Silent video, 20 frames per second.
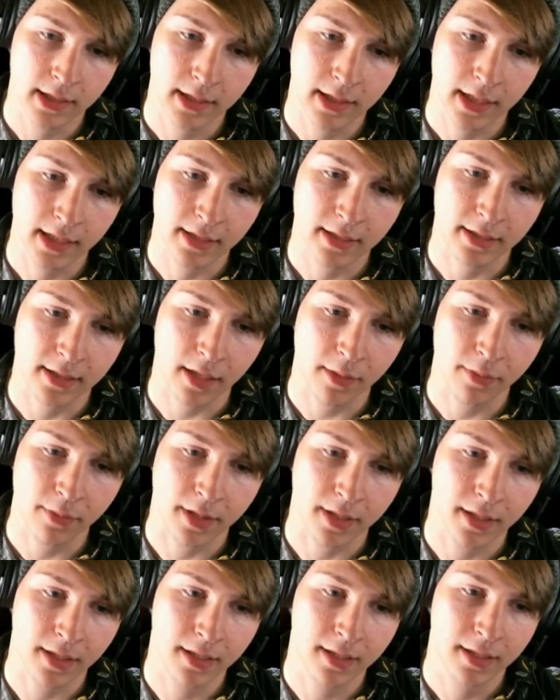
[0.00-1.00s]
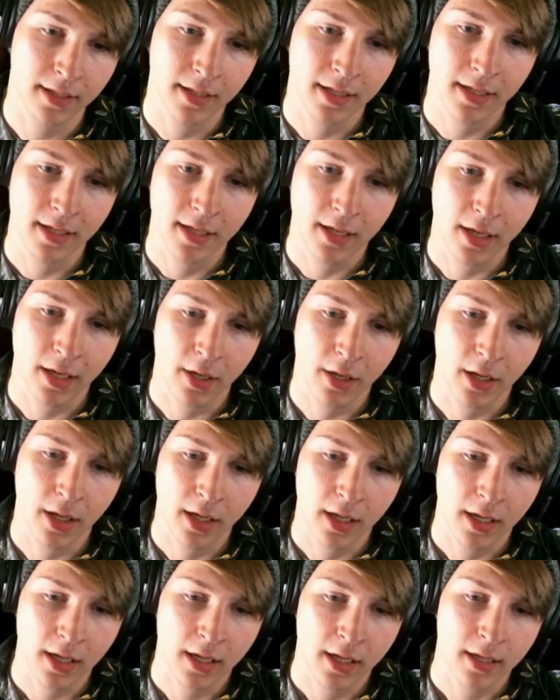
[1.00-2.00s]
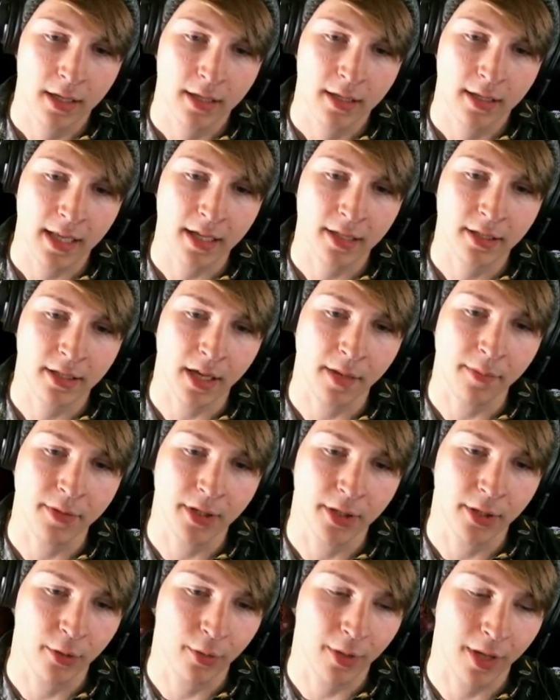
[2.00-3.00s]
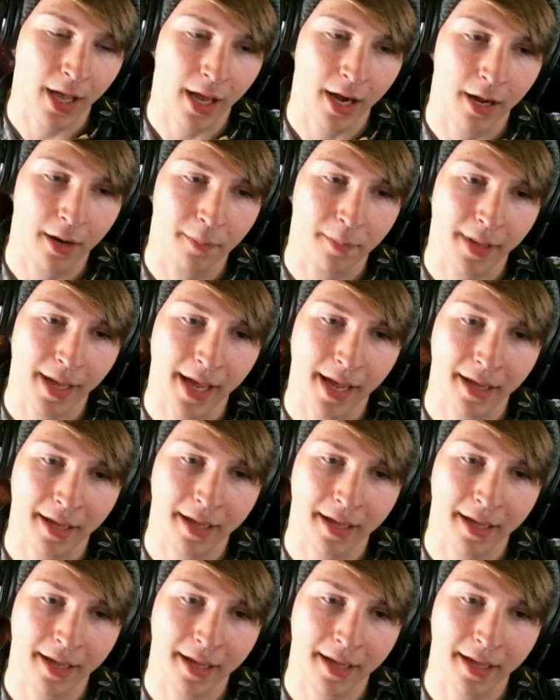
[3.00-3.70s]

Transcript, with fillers: That's something. That's quite the insult. That's something to a guy to unpack.